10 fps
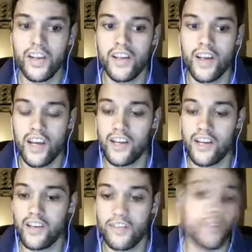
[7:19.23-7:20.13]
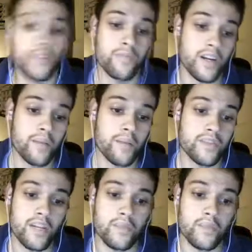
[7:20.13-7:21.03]
And if you're picking up a
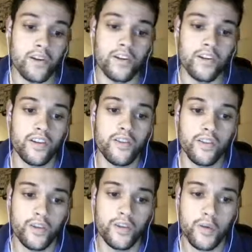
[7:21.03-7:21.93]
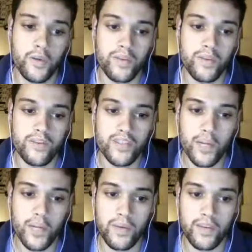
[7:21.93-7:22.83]
sniper, you really want to be
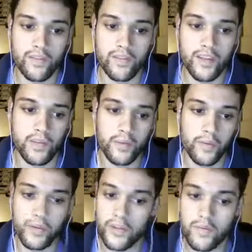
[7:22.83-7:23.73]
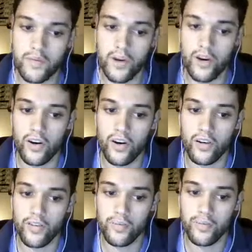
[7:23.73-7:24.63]
sniping either from your first
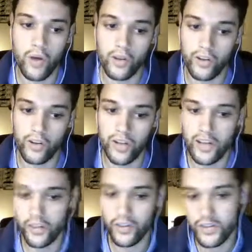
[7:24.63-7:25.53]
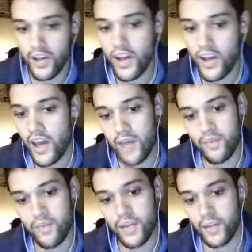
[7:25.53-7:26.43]
PR, mauler, or needles,
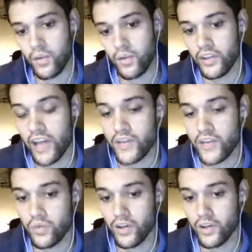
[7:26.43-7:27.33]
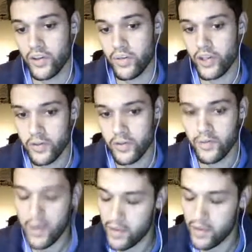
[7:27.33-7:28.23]
and being the last one on the push, but
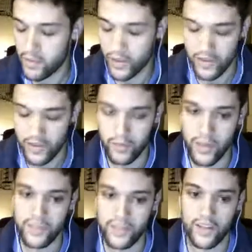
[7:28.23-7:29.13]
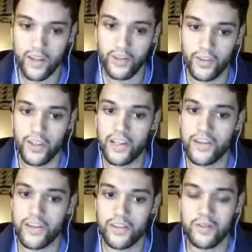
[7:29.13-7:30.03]
maybe the person who baits the kill that
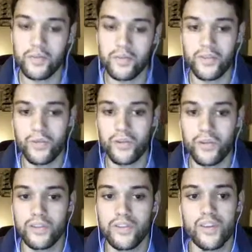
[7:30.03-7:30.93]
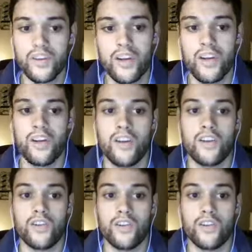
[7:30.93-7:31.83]
allows your team to push forwards.
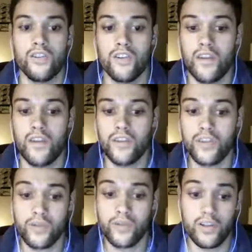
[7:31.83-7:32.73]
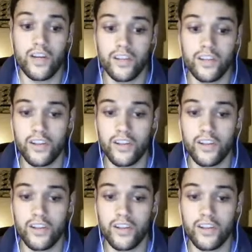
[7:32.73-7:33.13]
So that's all I wanted to cover.